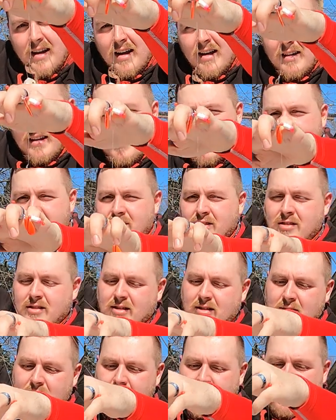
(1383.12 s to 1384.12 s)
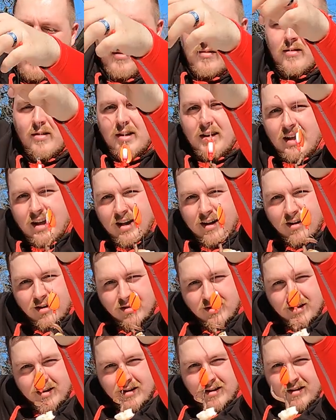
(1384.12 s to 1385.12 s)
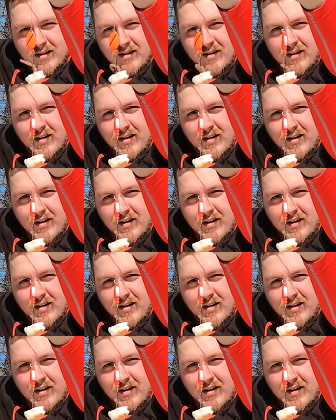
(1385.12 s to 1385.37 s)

and that just kills it